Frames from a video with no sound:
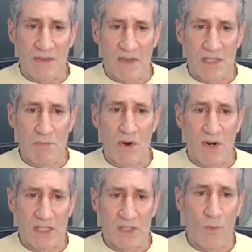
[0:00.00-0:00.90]
of
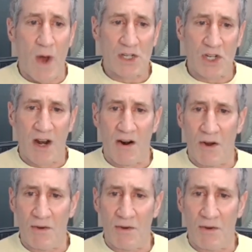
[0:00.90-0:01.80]
experience watching our
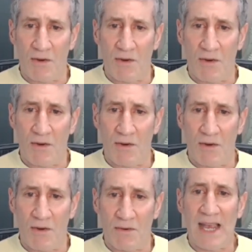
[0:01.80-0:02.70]
own behavior.
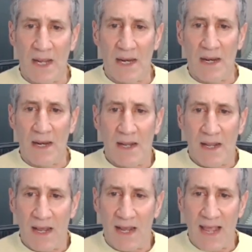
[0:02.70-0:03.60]
But
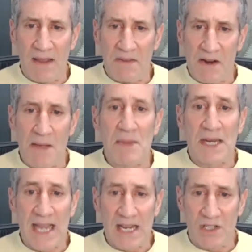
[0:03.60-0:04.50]
again, there are
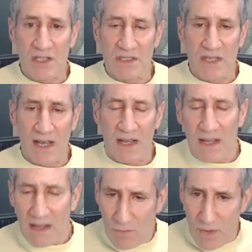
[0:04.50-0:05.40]
limitations to
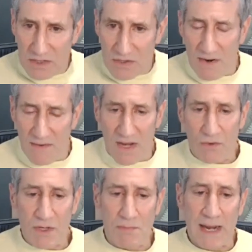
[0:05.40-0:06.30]
what sort of
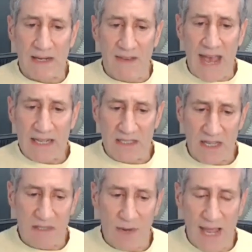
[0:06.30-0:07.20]
introspective
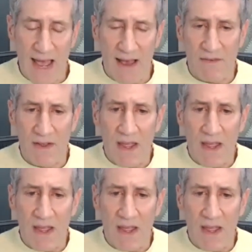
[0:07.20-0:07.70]
access we have.